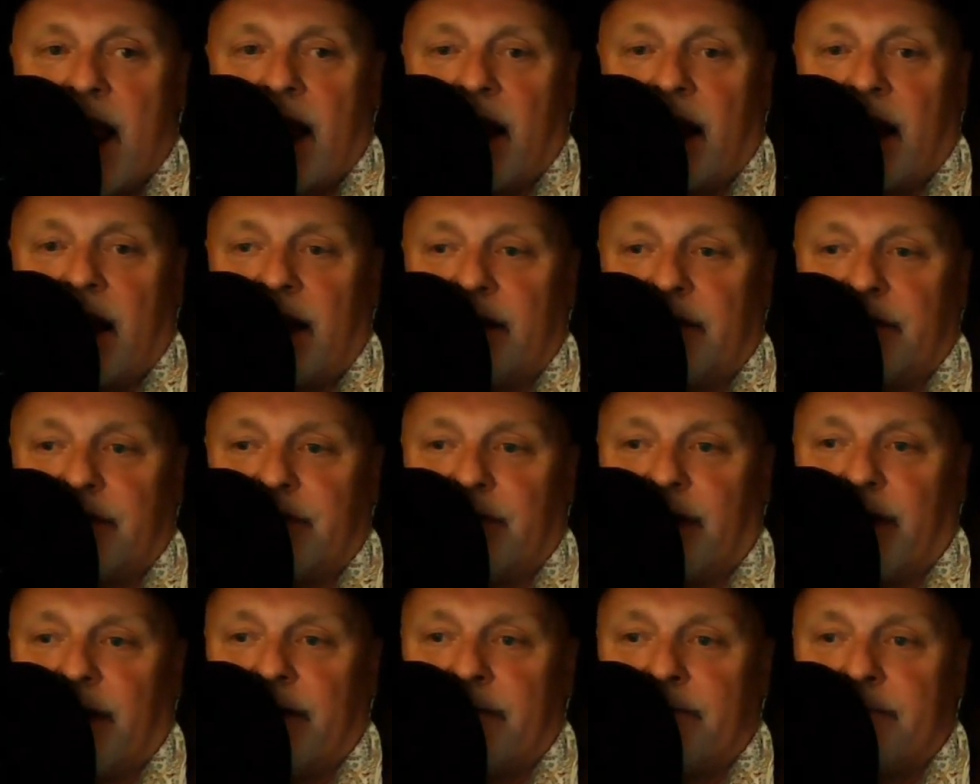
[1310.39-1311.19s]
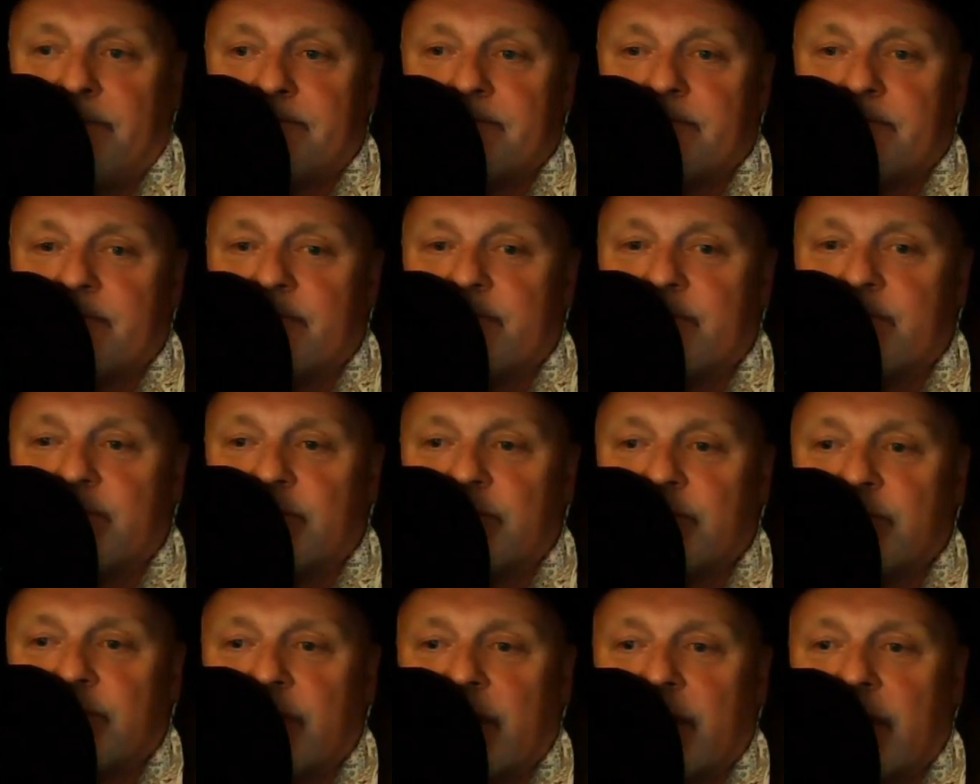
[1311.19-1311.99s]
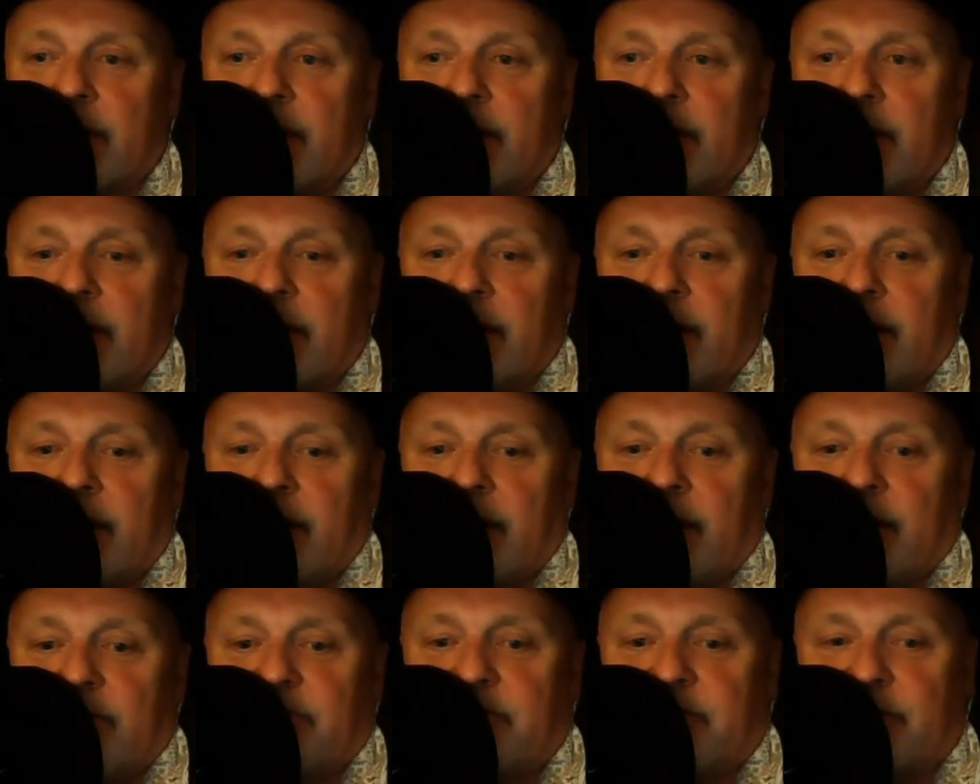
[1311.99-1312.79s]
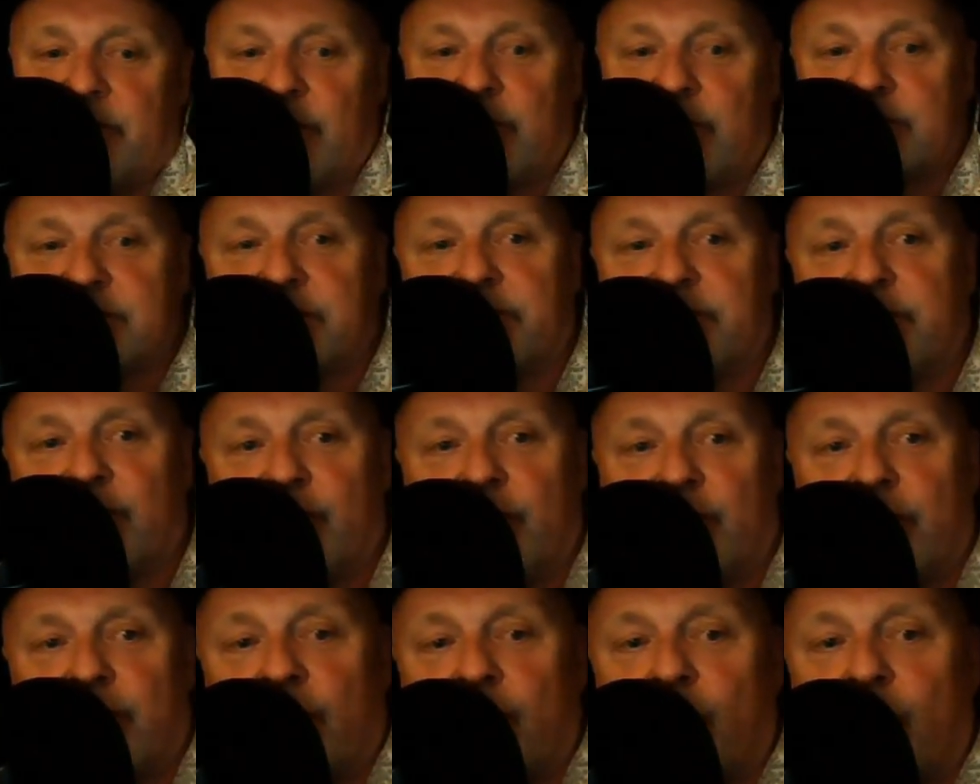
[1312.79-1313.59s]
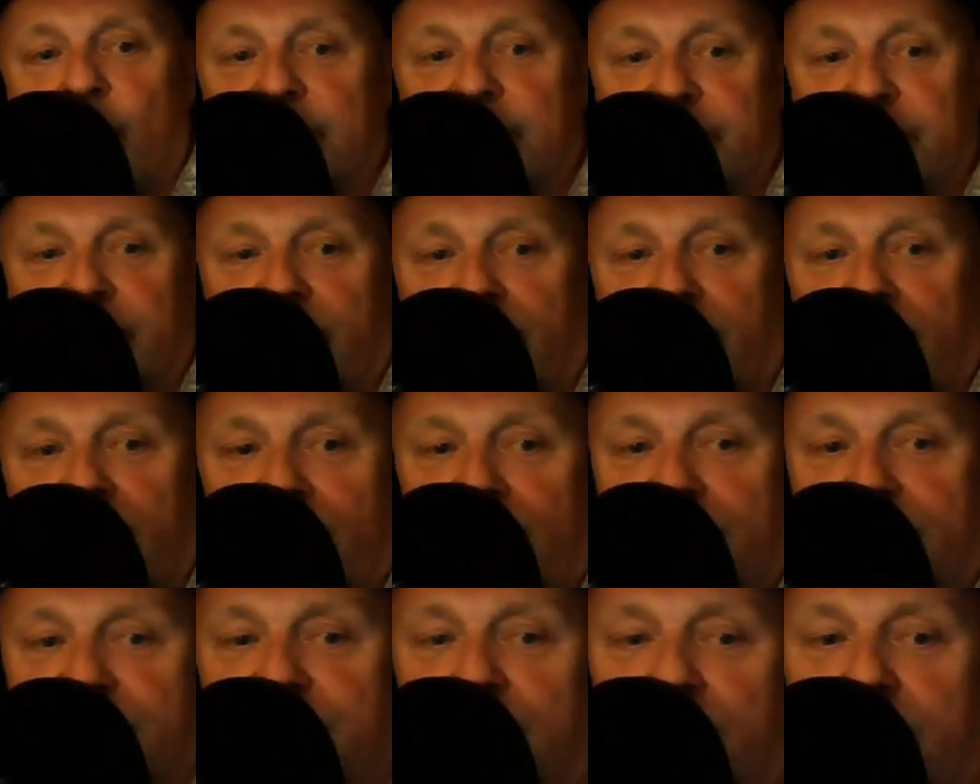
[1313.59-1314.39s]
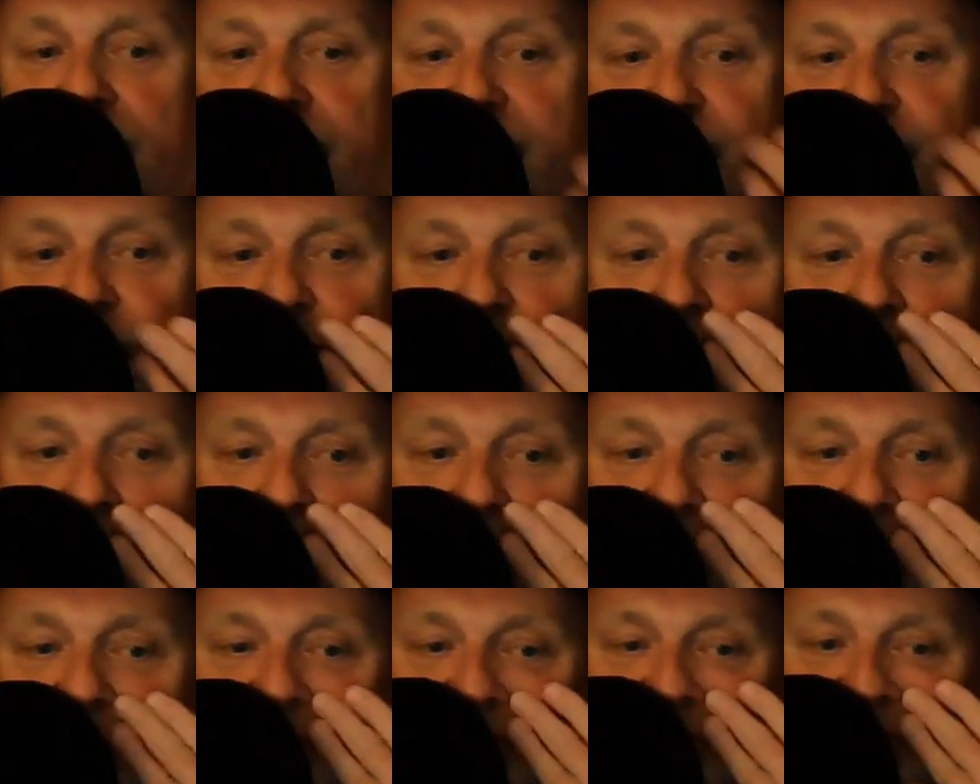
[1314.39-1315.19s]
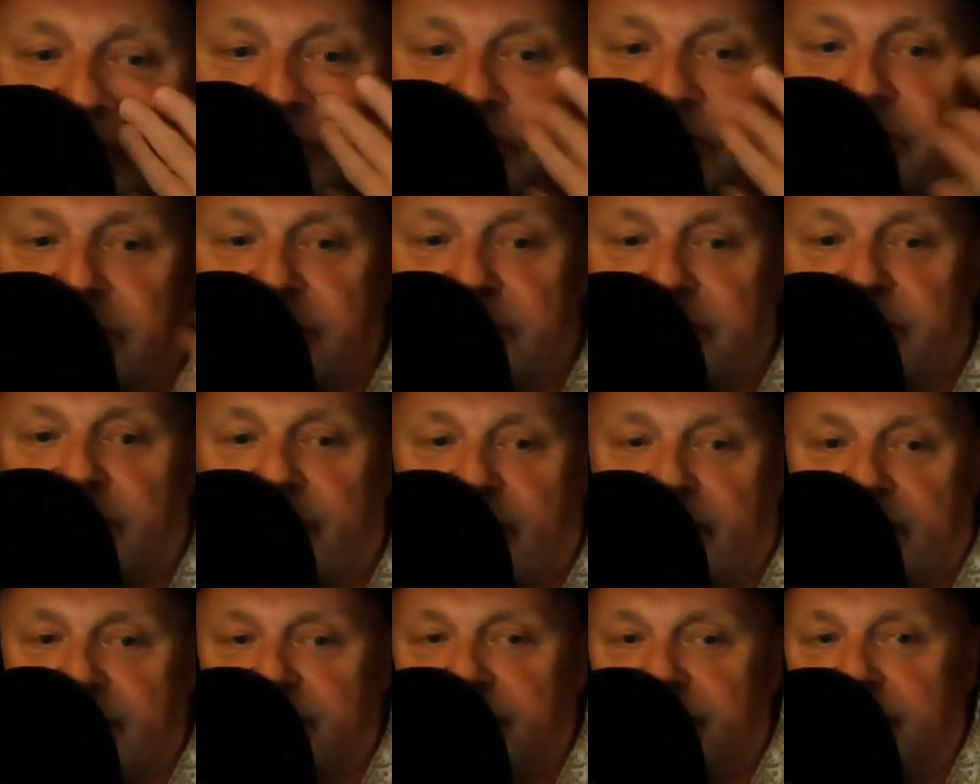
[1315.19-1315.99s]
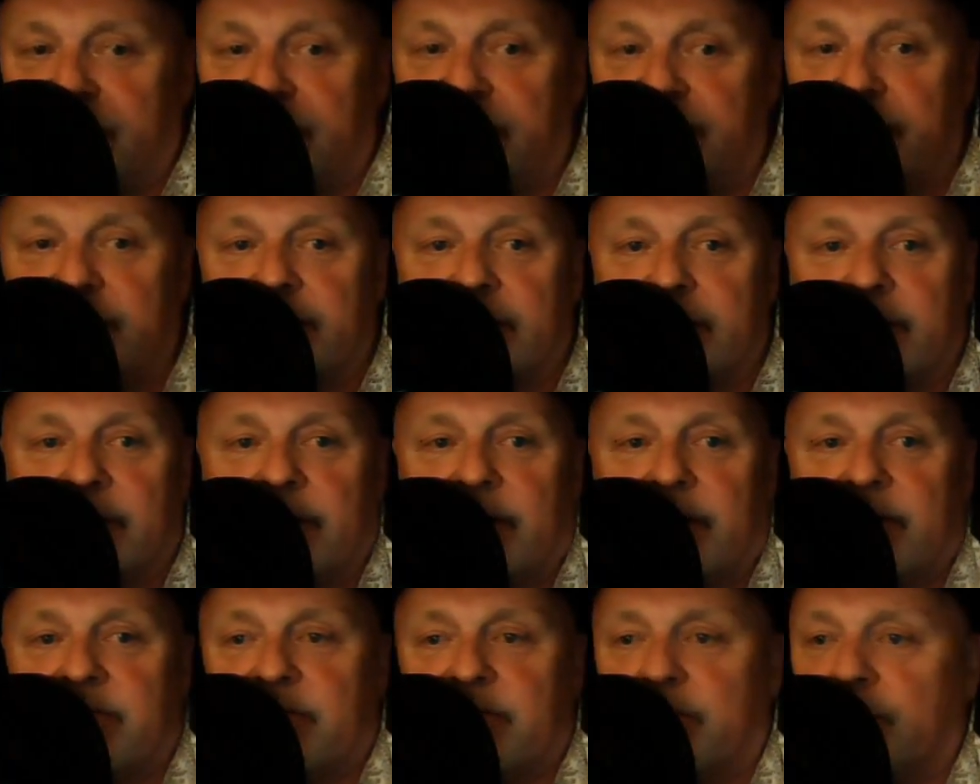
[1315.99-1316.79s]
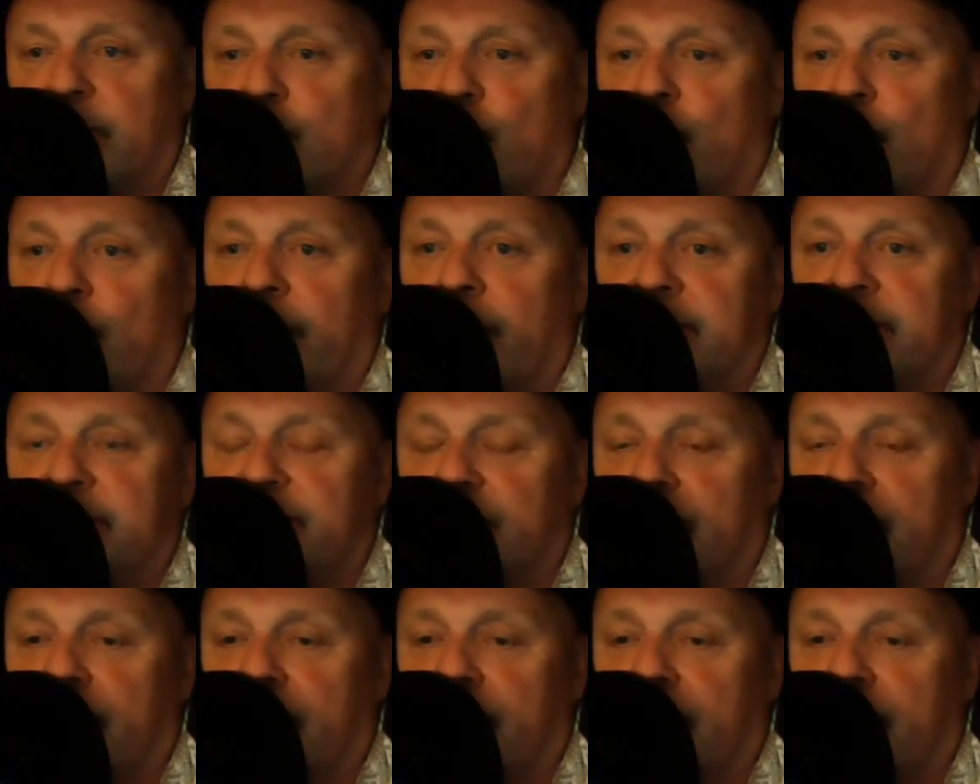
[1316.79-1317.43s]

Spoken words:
And for those of you who are watching, and I know some of you are musicians, I can see from the comments,